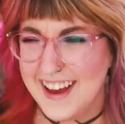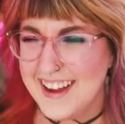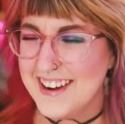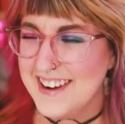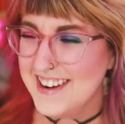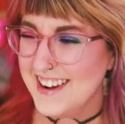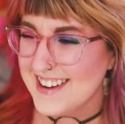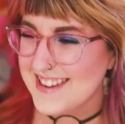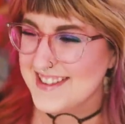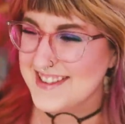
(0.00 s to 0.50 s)

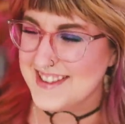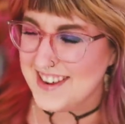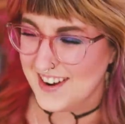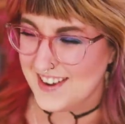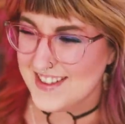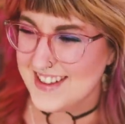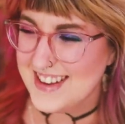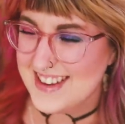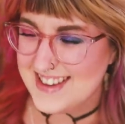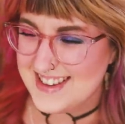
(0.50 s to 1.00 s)
didn't
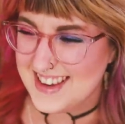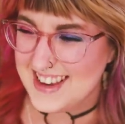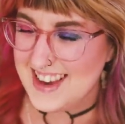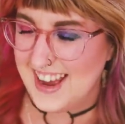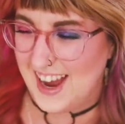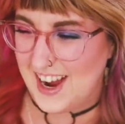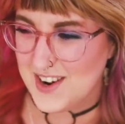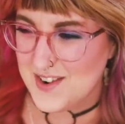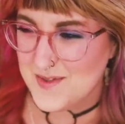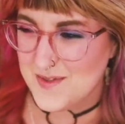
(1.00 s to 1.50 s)
necessarily see
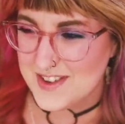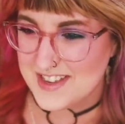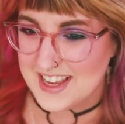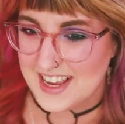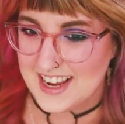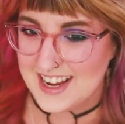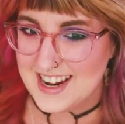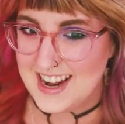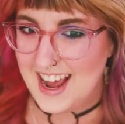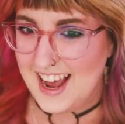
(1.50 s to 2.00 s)
how it was
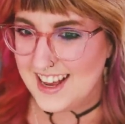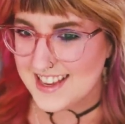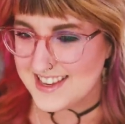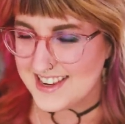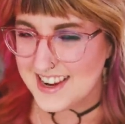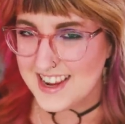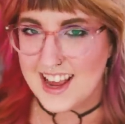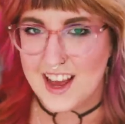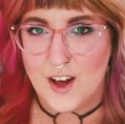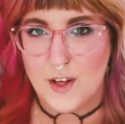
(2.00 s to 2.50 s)
like
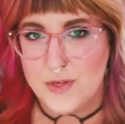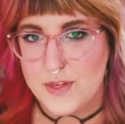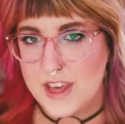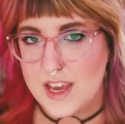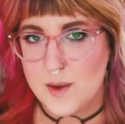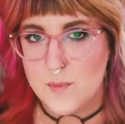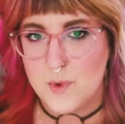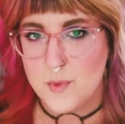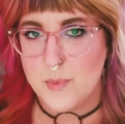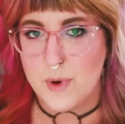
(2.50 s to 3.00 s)
Nasty Gal
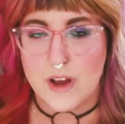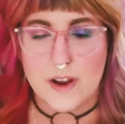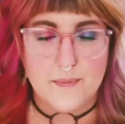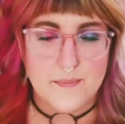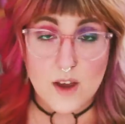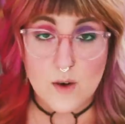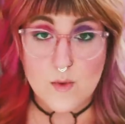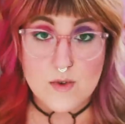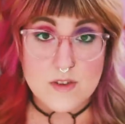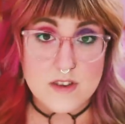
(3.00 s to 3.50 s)
themed, but
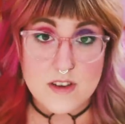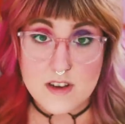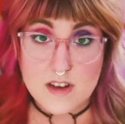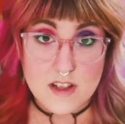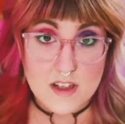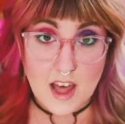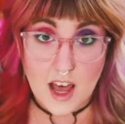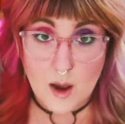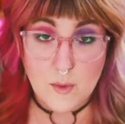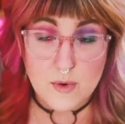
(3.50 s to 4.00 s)
it was a
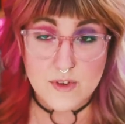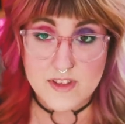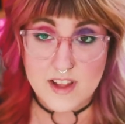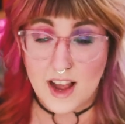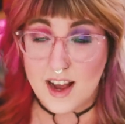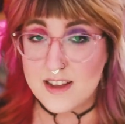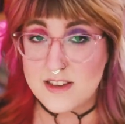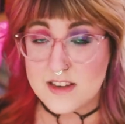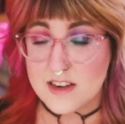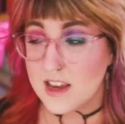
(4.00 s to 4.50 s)
collab with
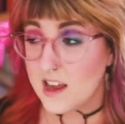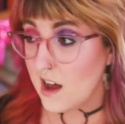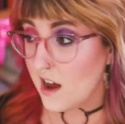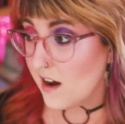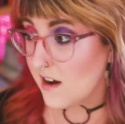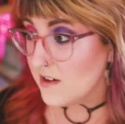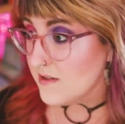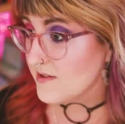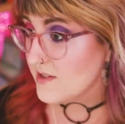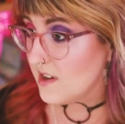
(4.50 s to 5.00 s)
Nasty
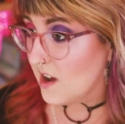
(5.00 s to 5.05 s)
Gal,